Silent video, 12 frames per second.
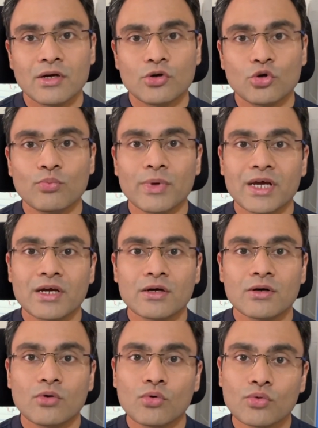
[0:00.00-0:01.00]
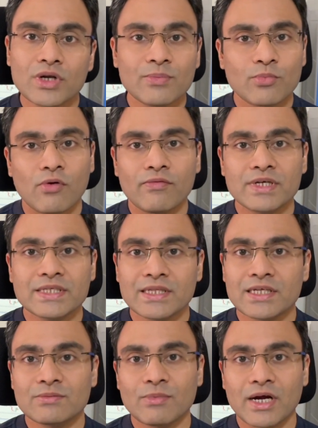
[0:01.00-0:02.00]
to make only profits in
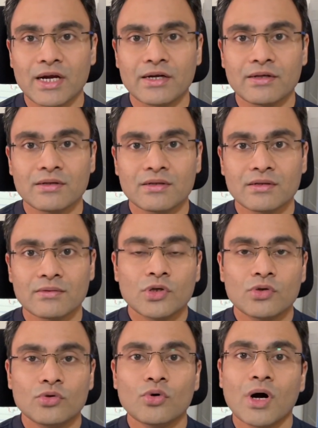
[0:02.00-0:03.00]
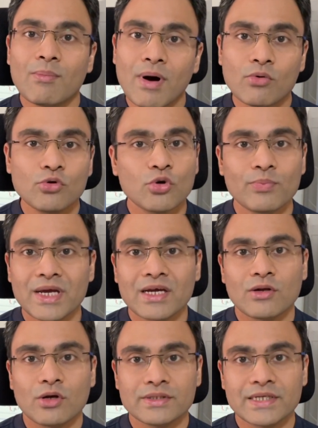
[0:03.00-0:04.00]
this market. You are bound to make
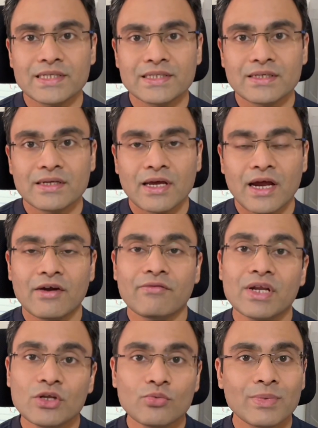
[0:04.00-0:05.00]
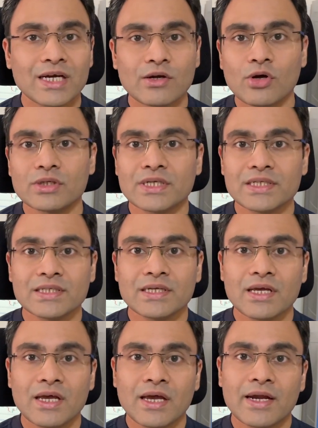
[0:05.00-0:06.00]
losses, and when you make losses,
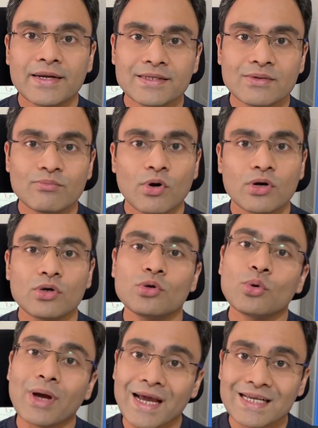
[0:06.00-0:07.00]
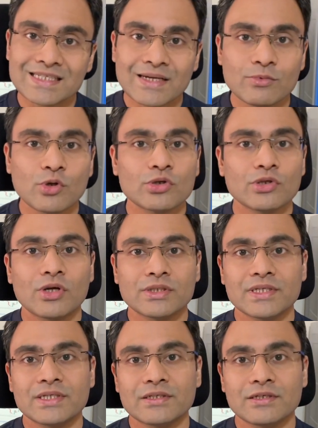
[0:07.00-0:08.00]
it is important to accept those
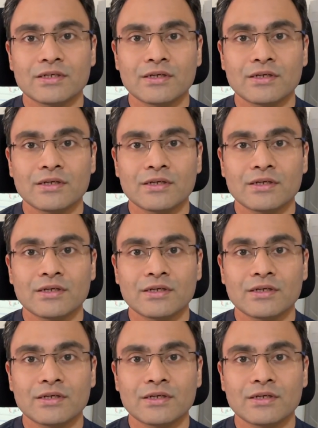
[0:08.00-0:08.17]
losses.